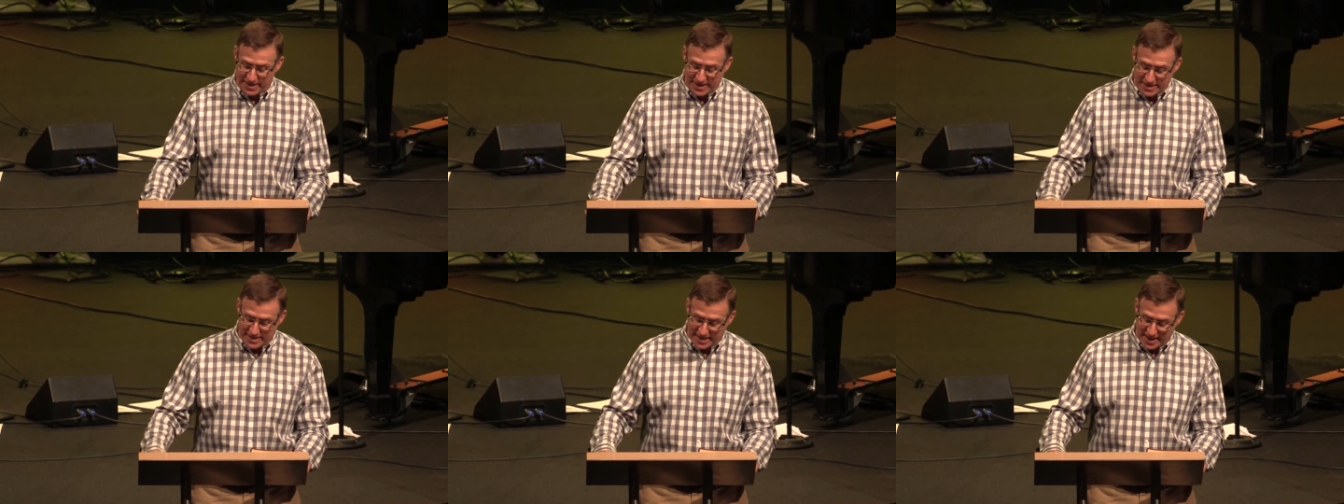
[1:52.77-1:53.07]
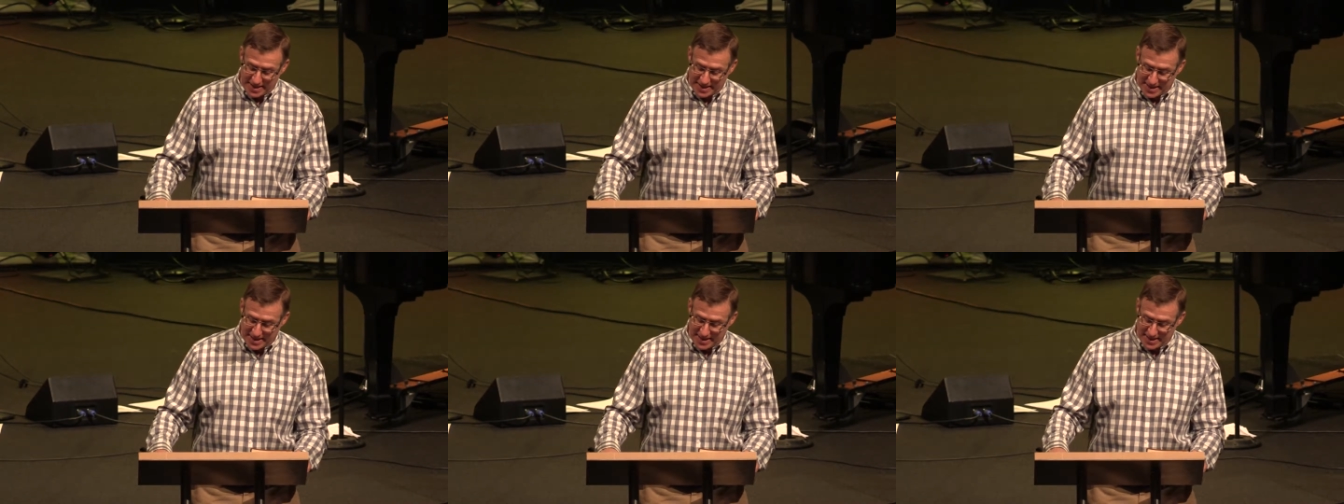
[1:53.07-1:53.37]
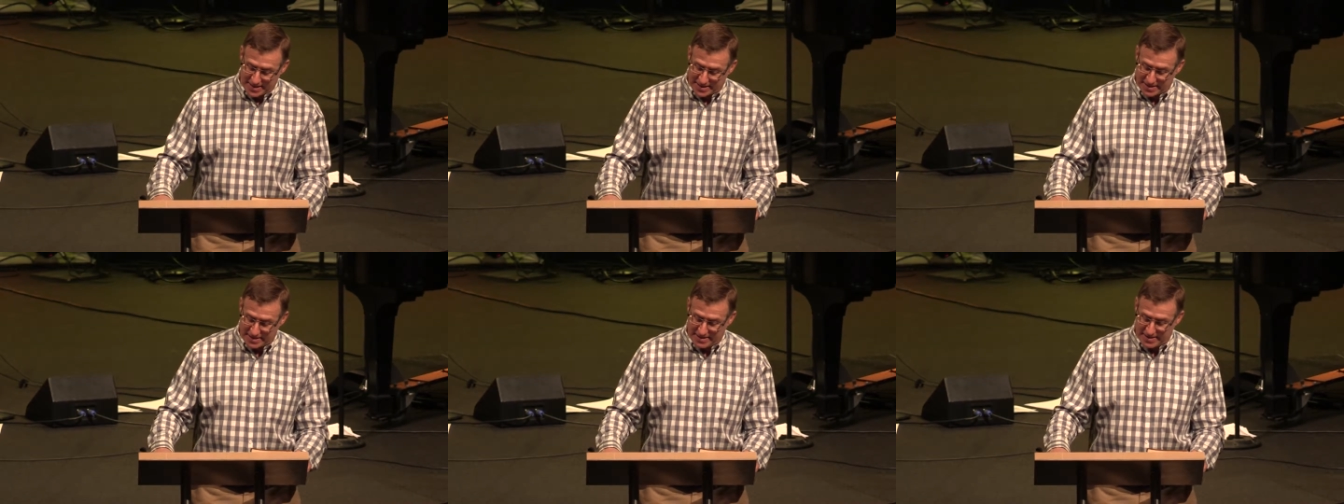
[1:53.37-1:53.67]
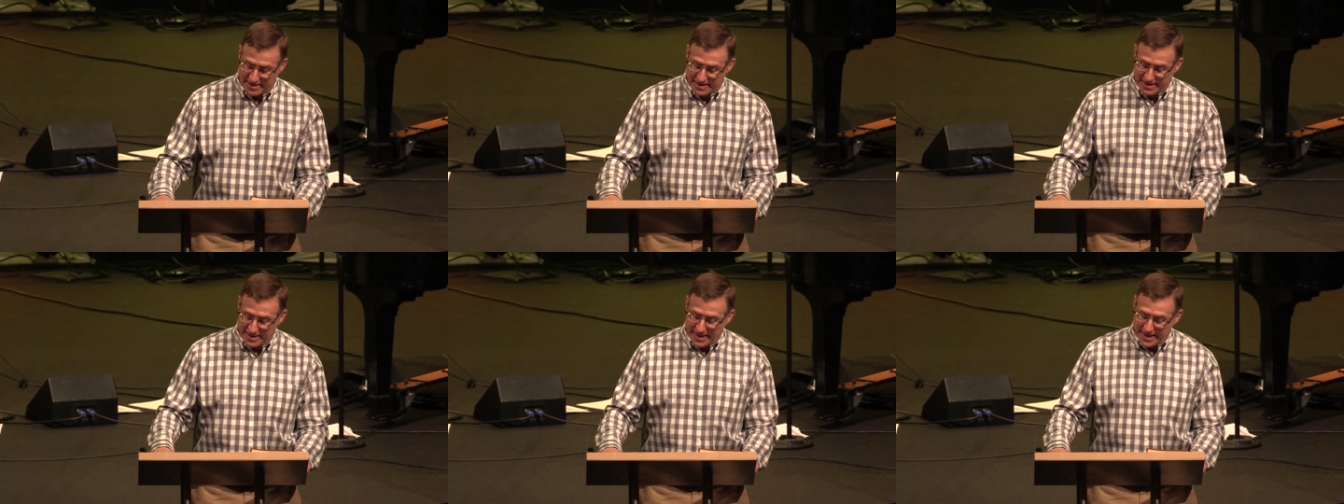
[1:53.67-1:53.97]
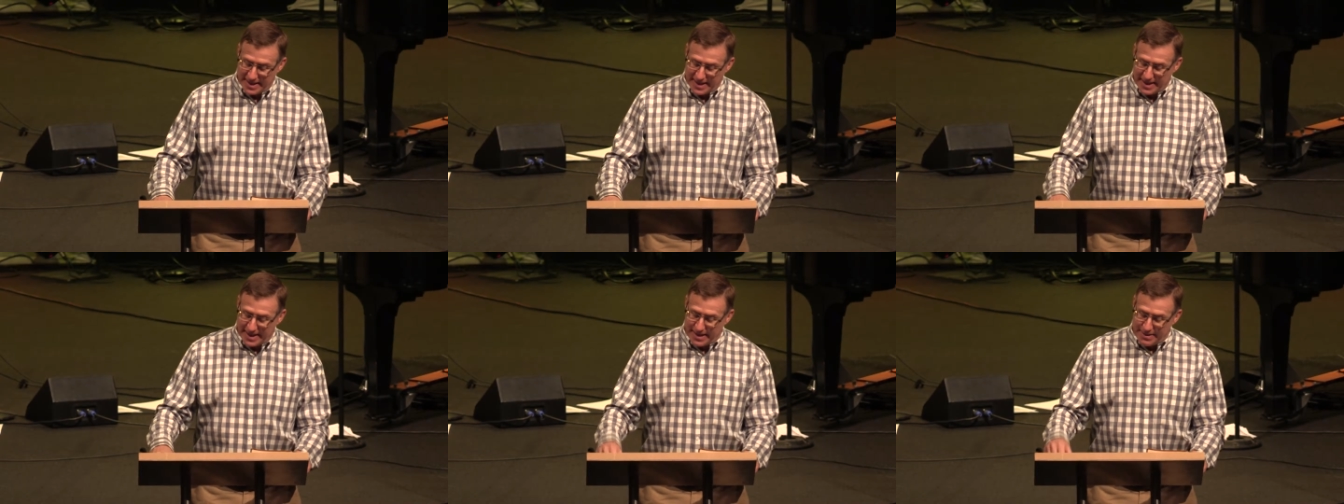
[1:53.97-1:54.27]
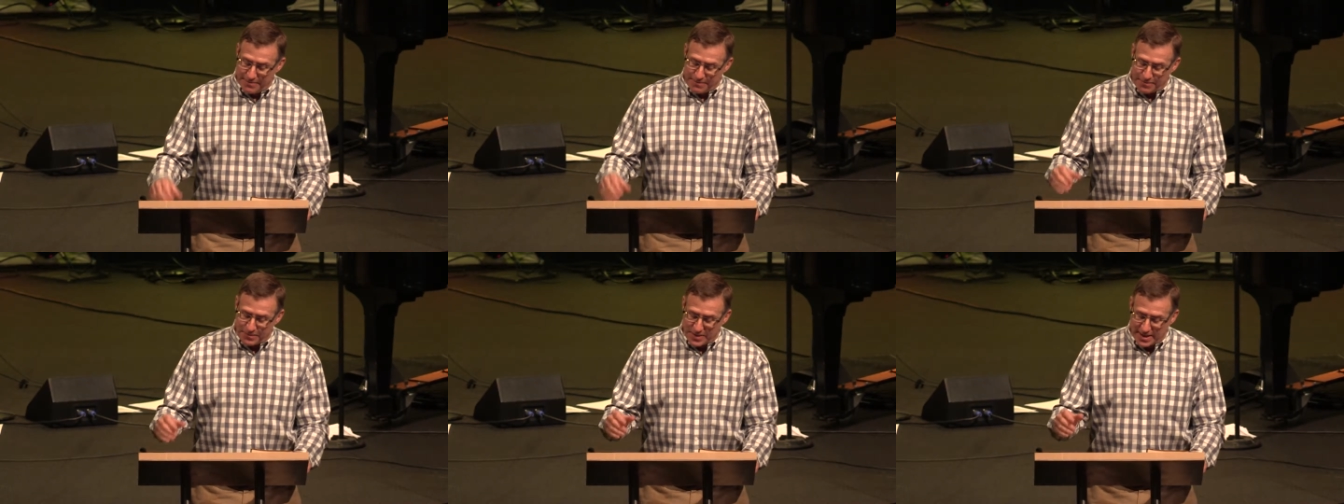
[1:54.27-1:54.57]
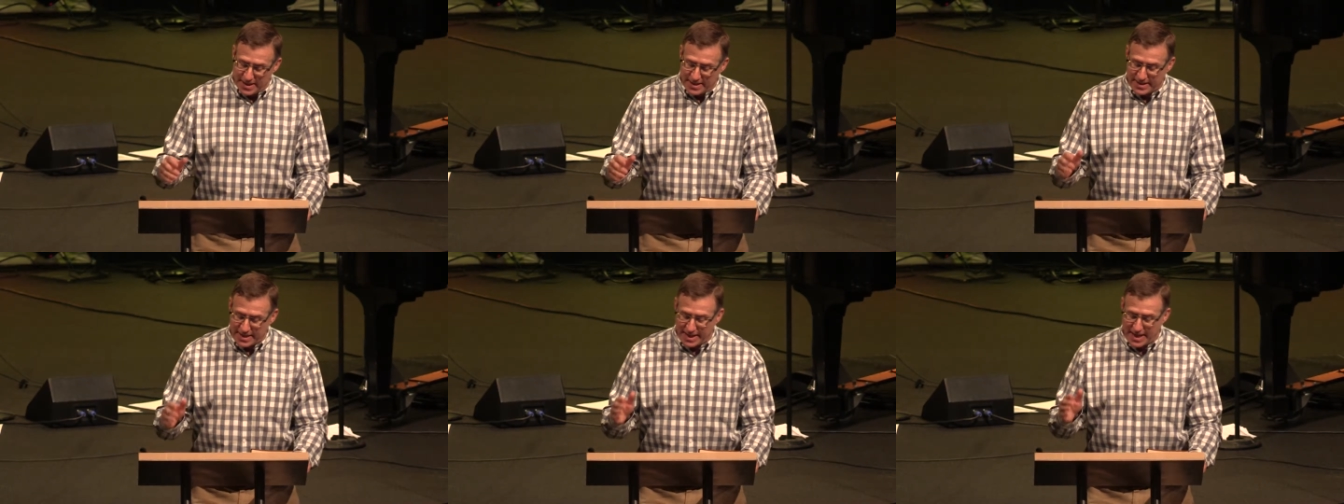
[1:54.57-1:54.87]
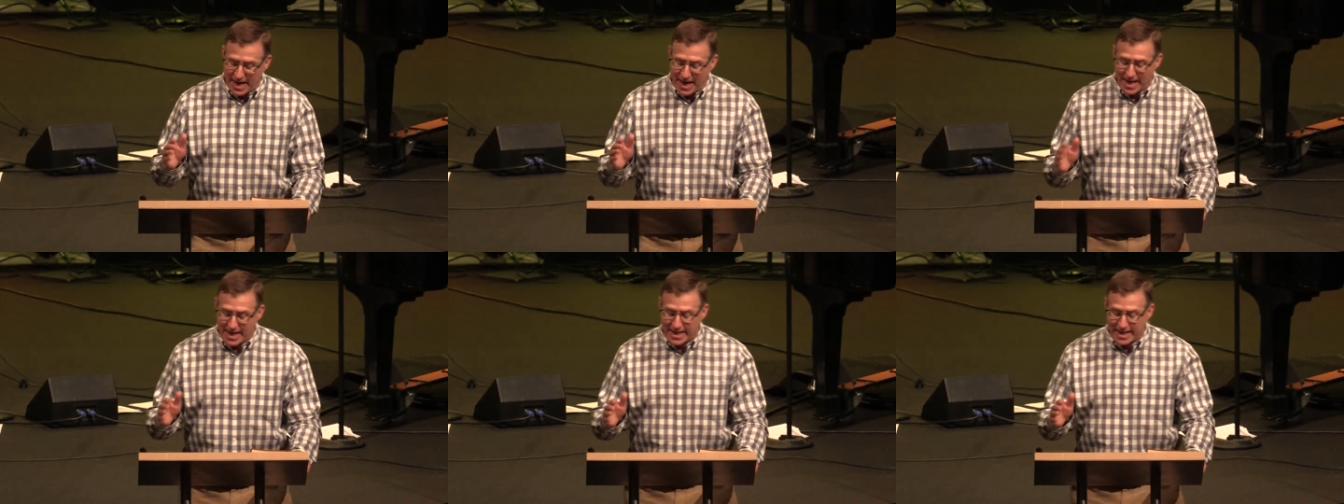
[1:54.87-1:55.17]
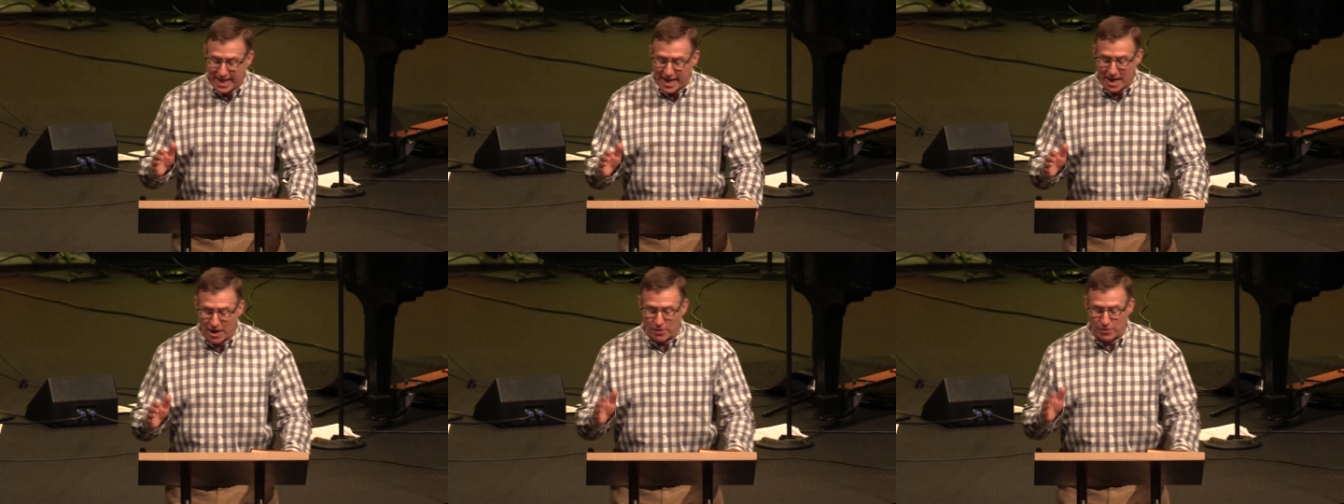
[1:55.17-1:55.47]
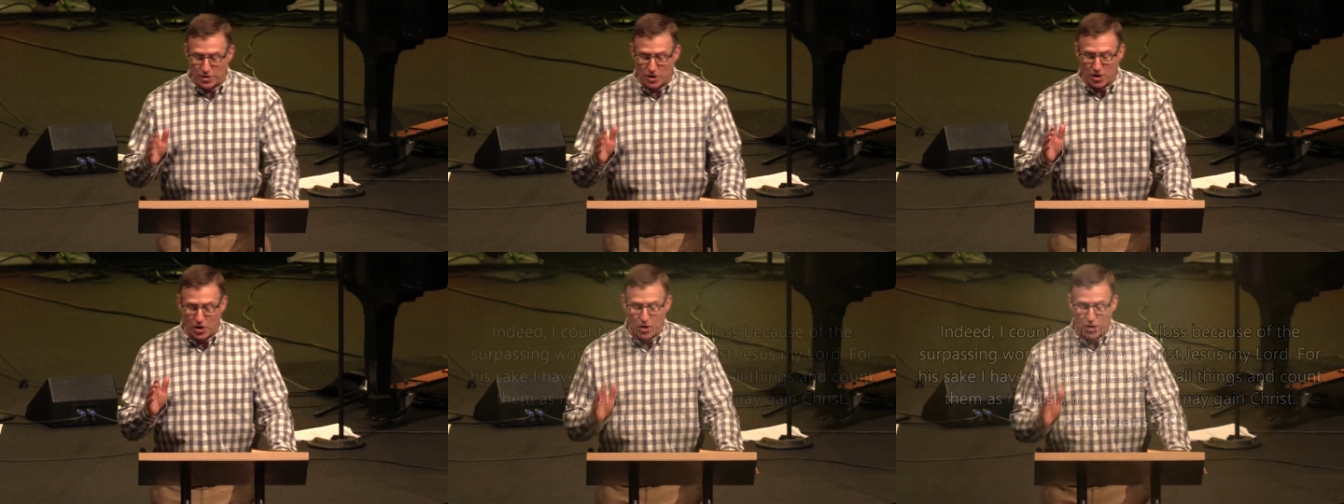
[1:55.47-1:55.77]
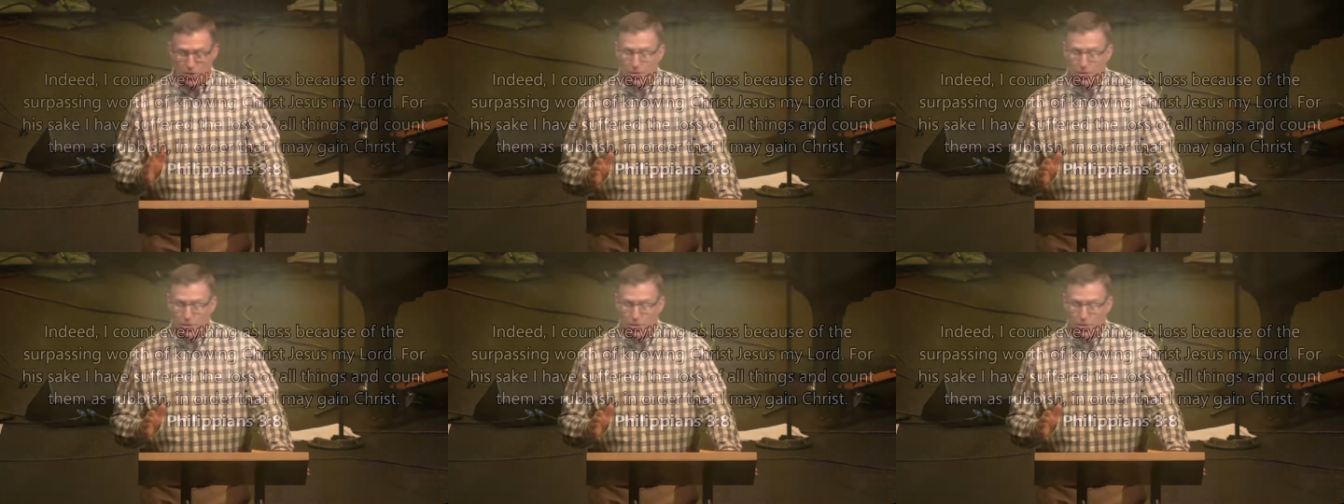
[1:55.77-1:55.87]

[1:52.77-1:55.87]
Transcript: he said this He said, I count all